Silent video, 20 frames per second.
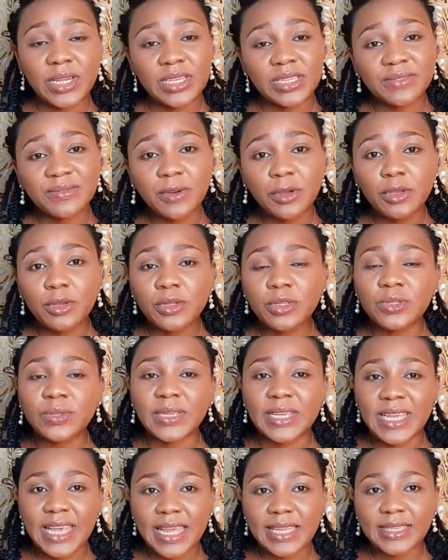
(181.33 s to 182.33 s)
is for you to
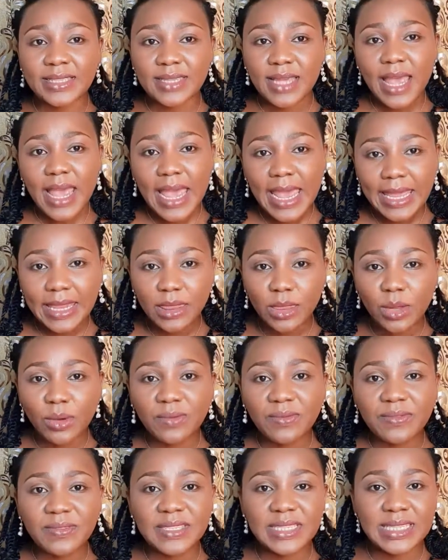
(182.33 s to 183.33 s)
get
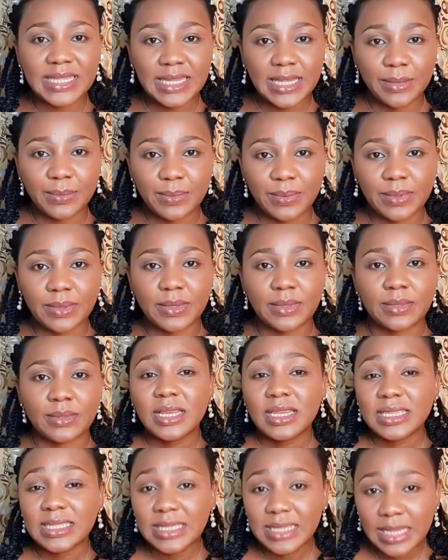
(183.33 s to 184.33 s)
enough sleep.
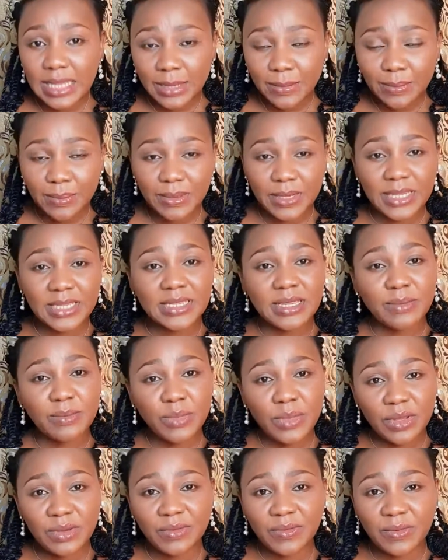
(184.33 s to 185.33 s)
Sleep is a
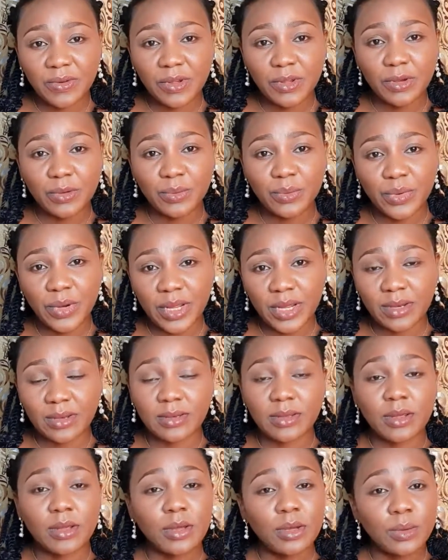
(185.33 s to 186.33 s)
meal for your brain,
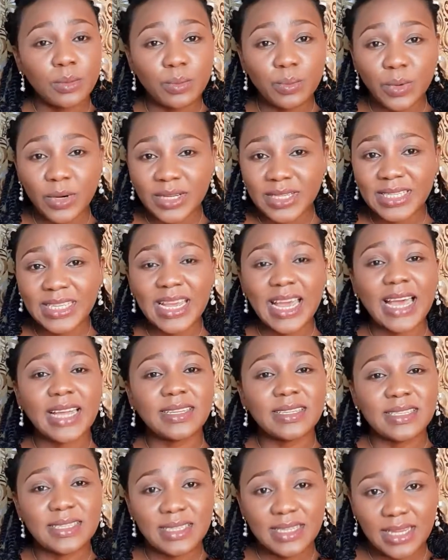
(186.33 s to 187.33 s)
body,
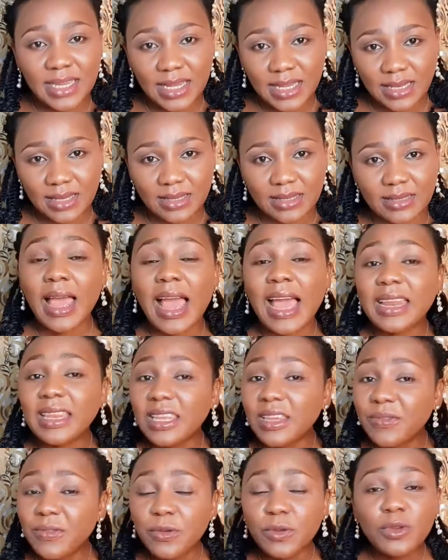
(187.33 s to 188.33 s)
and skin. And
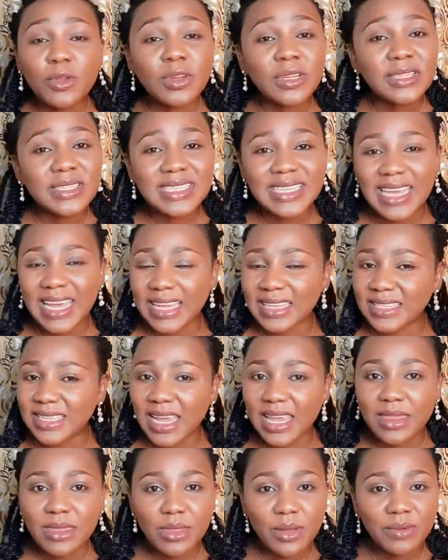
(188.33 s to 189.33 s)
if you don't get
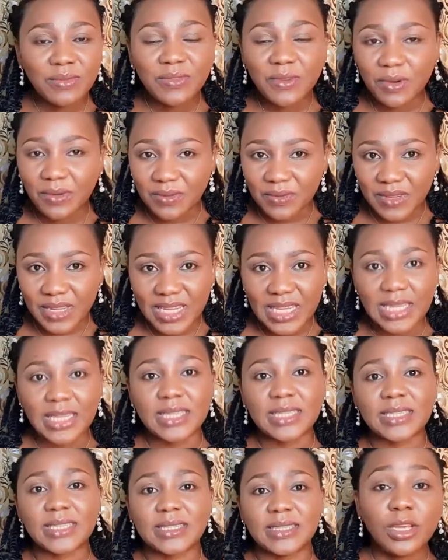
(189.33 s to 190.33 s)
enough of it,
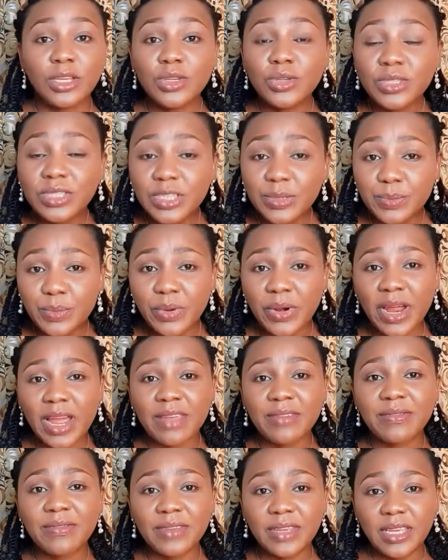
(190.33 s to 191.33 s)
you
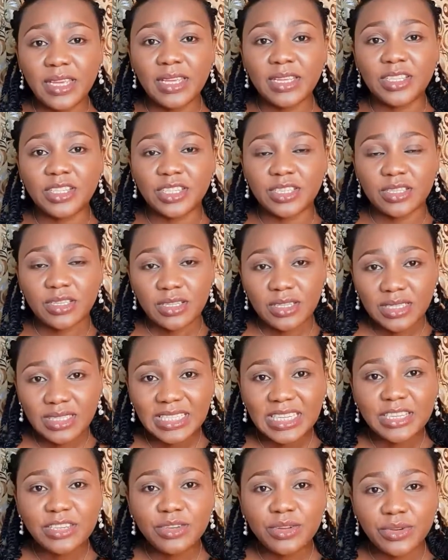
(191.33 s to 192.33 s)
deprive each
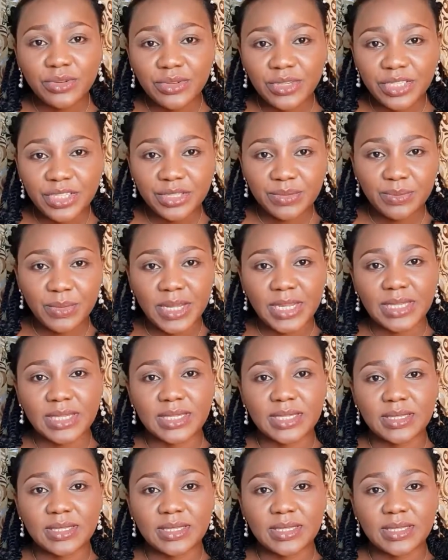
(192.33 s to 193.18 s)
the nourishment.